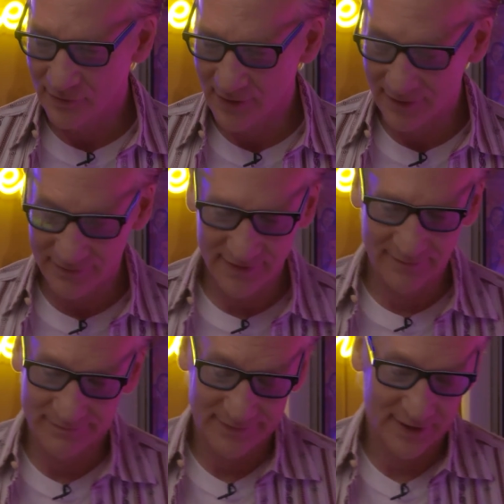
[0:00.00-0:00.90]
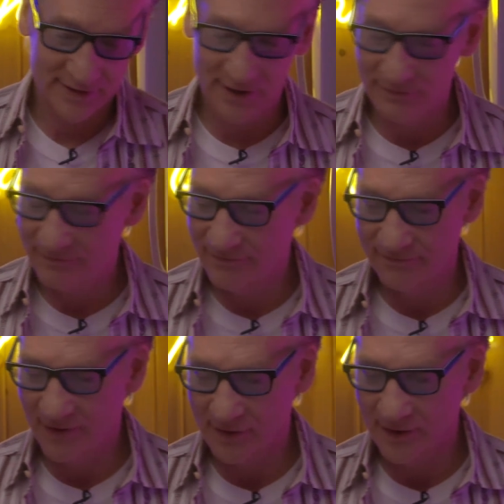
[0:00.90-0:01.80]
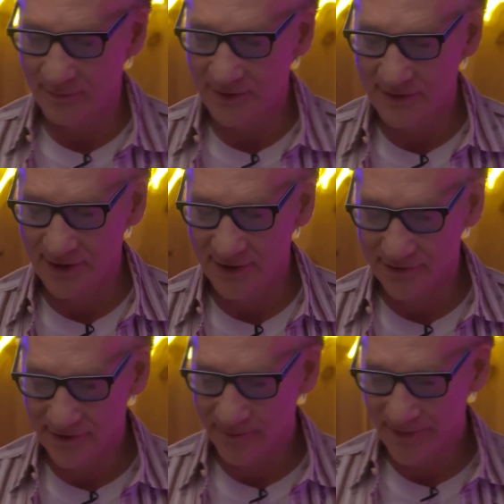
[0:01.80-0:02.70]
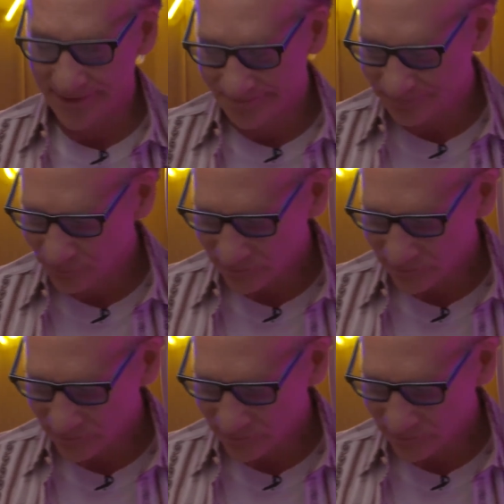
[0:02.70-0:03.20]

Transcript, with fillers: I guess I fucked up the scene or something.